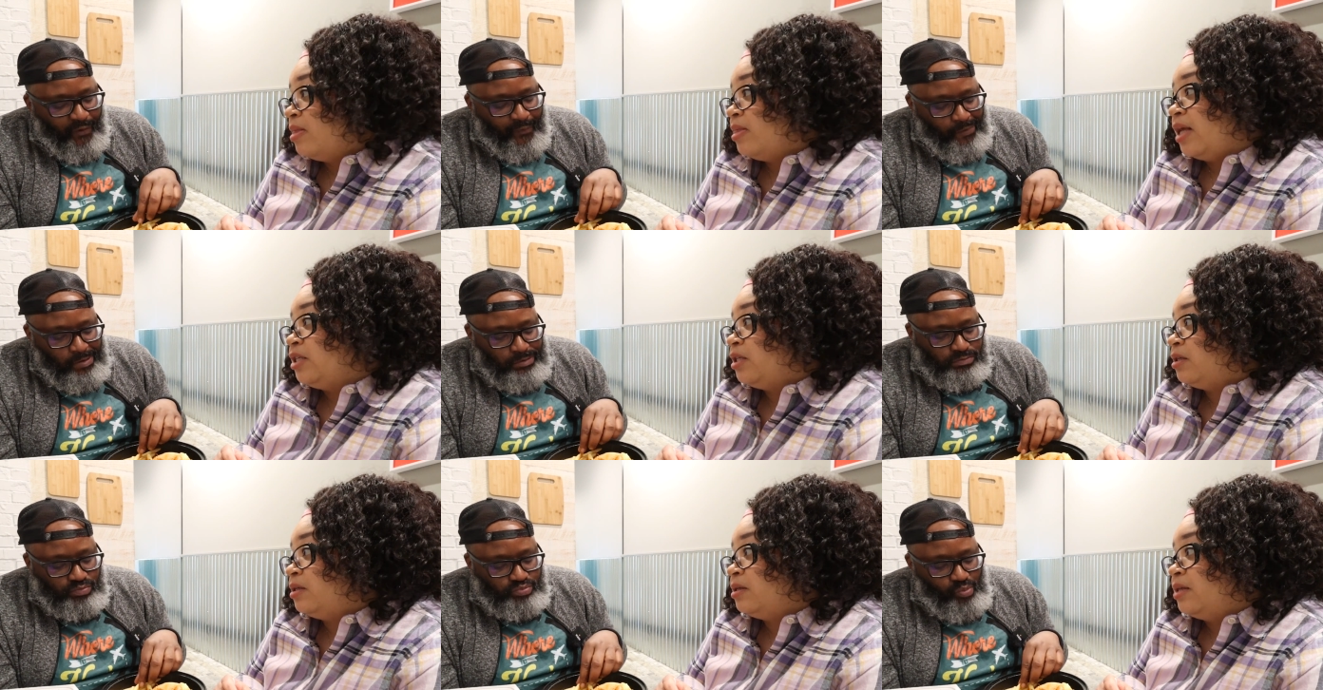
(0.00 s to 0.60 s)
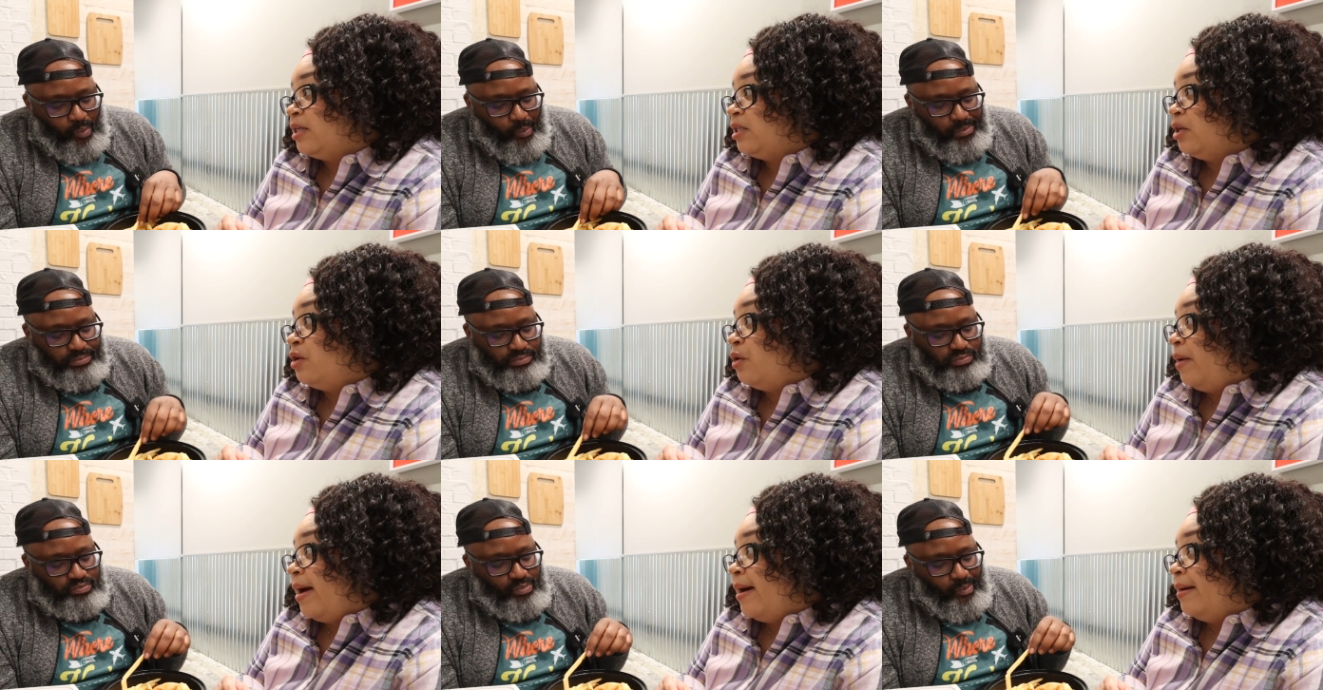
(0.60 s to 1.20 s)
Speaker 1: That's that's a
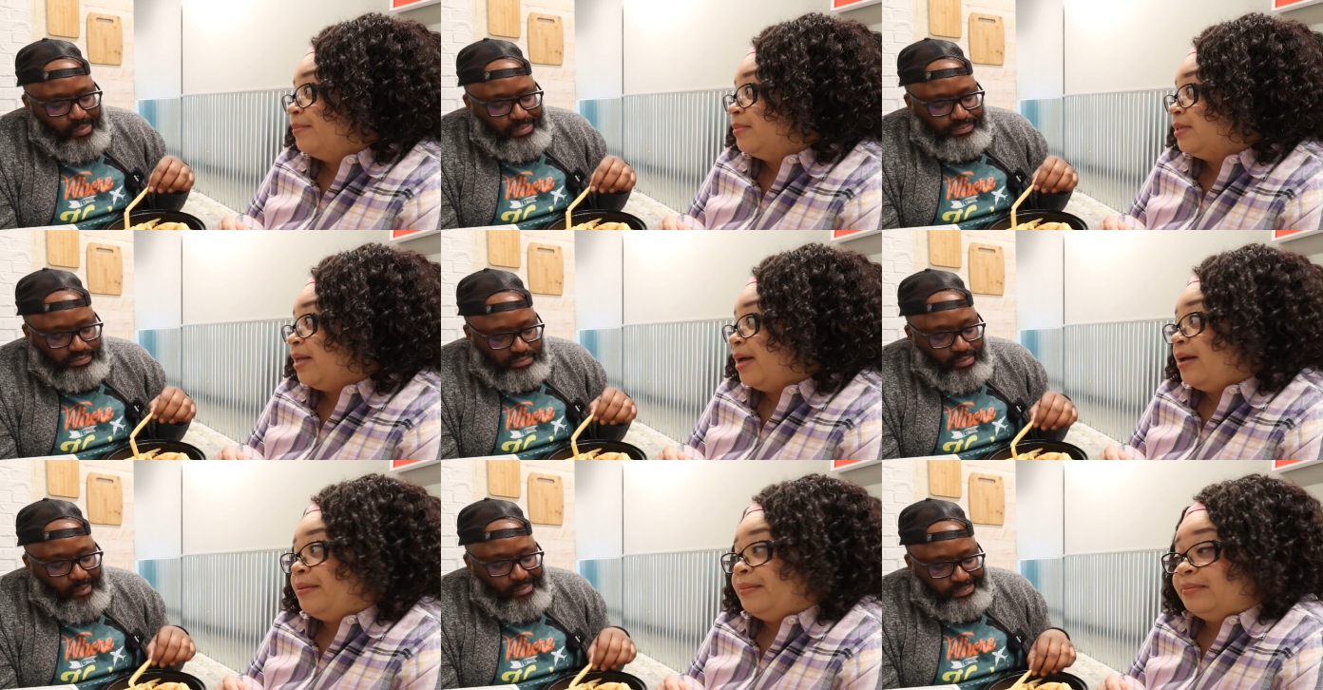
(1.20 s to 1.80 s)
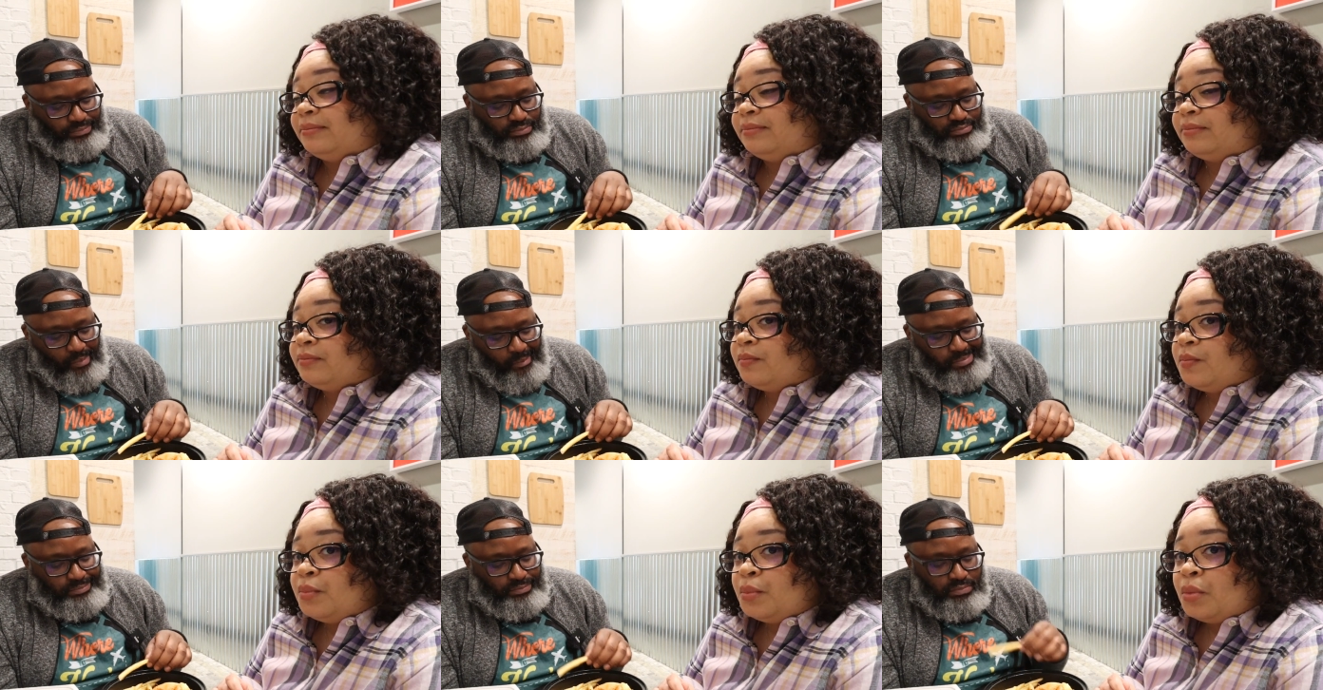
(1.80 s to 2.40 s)
no haps. Like
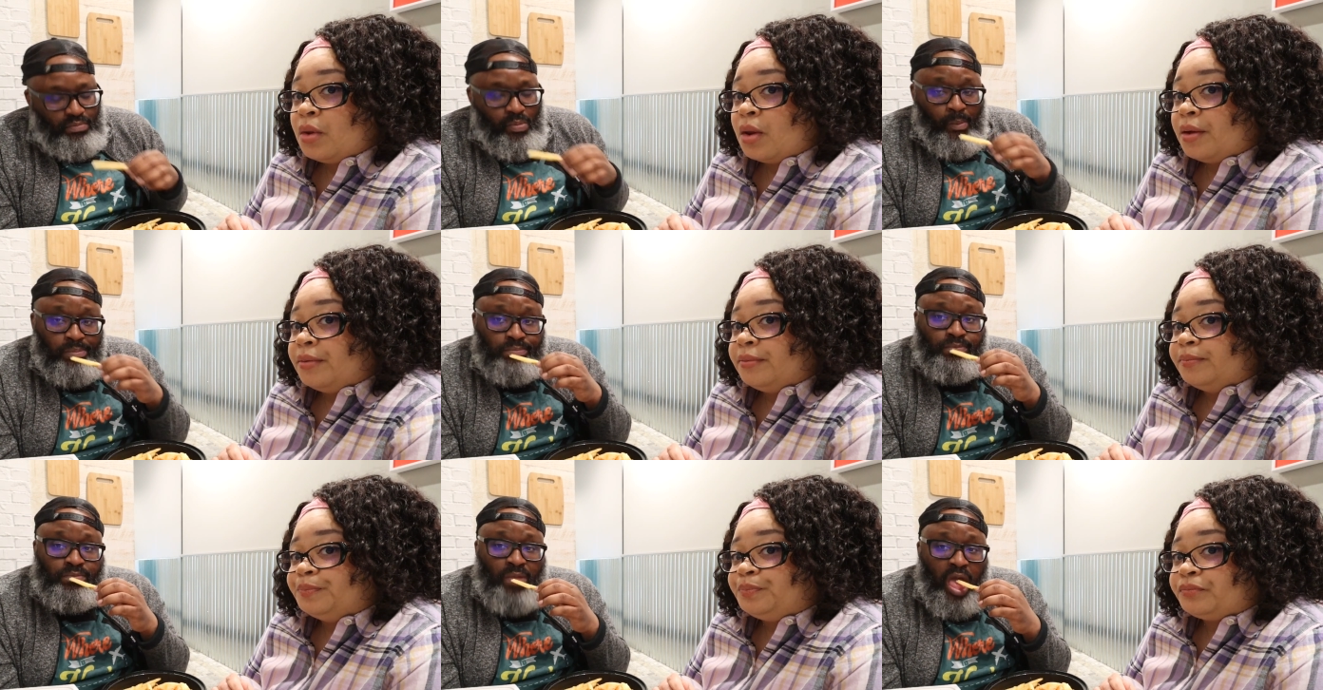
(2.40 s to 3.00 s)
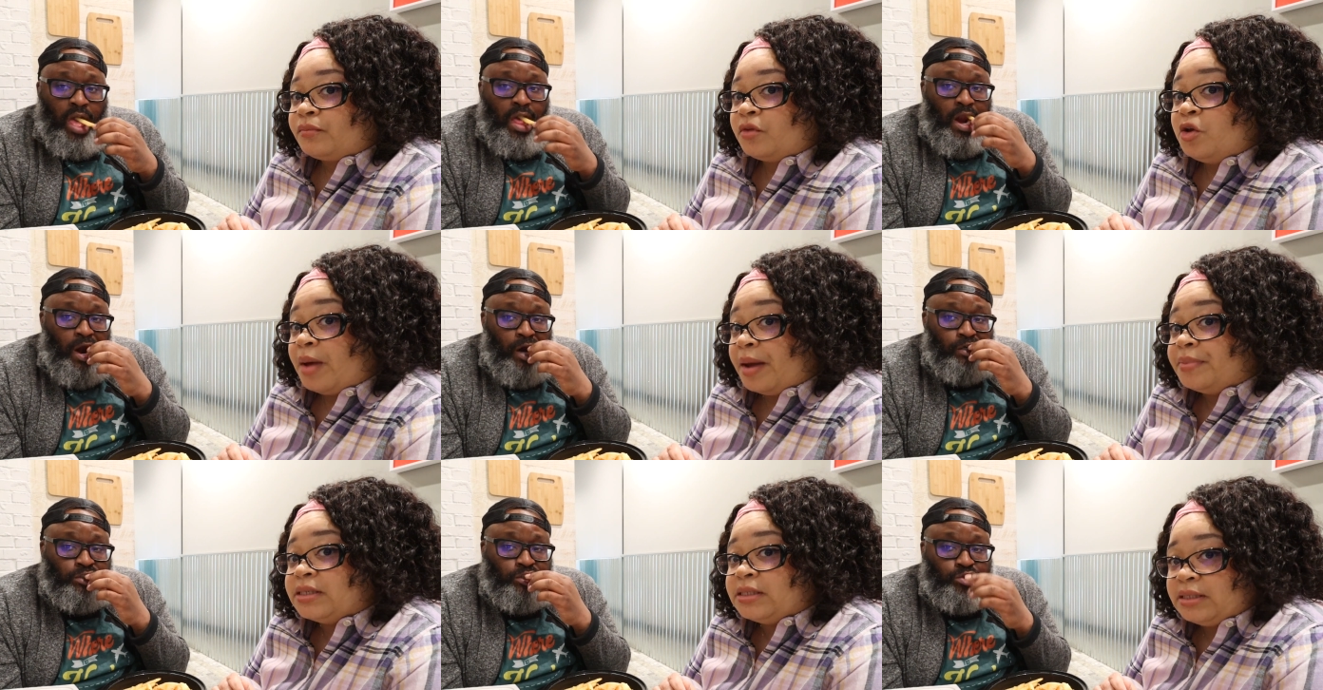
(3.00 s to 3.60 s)
you
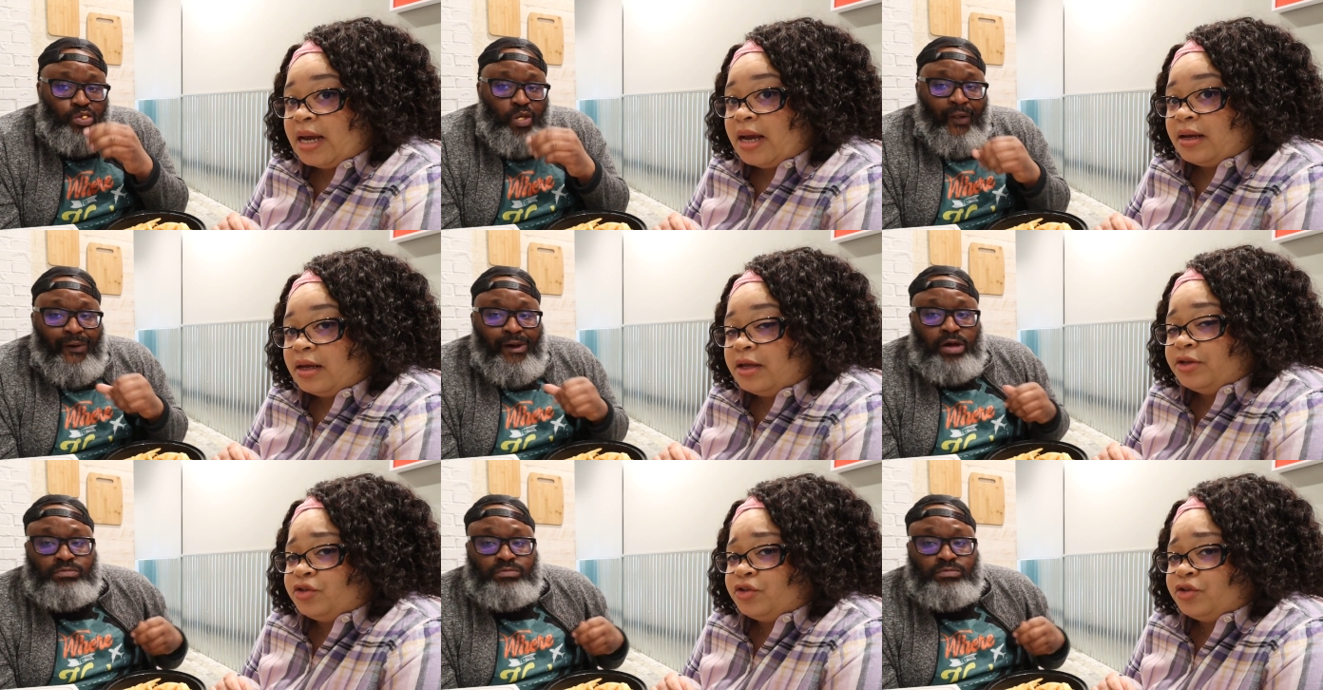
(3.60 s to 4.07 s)
might be standing